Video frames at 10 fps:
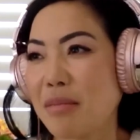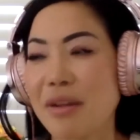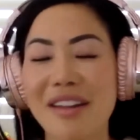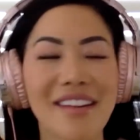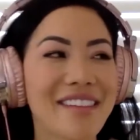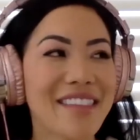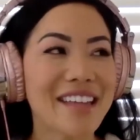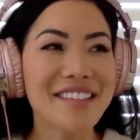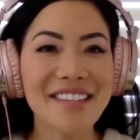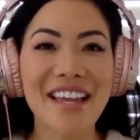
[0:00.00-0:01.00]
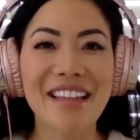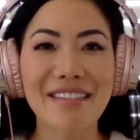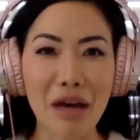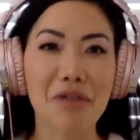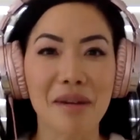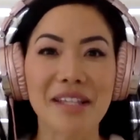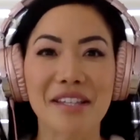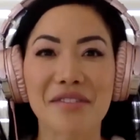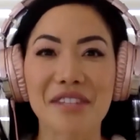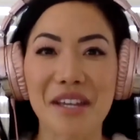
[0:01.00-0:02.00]
But that's because I allowed
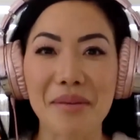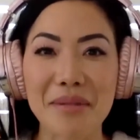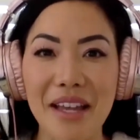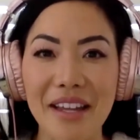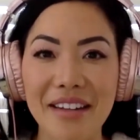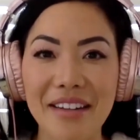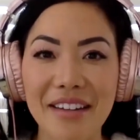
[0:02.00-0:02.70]
myself to get upset.